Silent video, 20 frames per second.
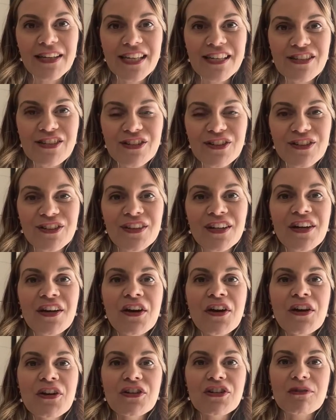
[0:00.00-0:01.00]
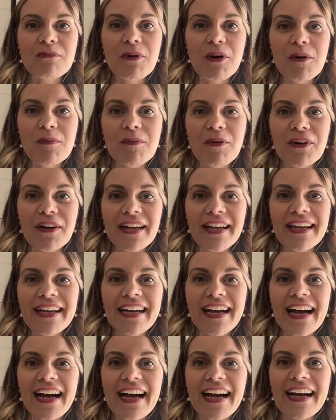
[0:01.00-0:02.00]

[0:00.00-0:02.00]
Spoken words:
Eastern tomorrow morning.